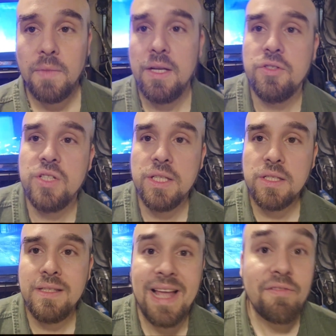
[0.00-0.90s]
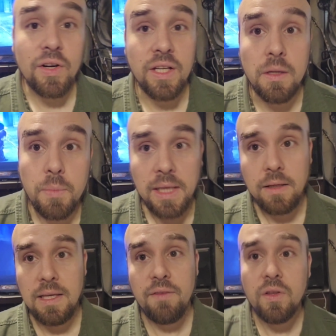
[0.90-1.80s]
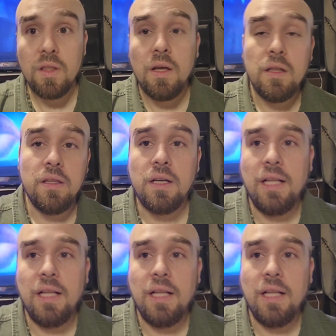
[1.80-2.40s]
There's just never going to be. Even the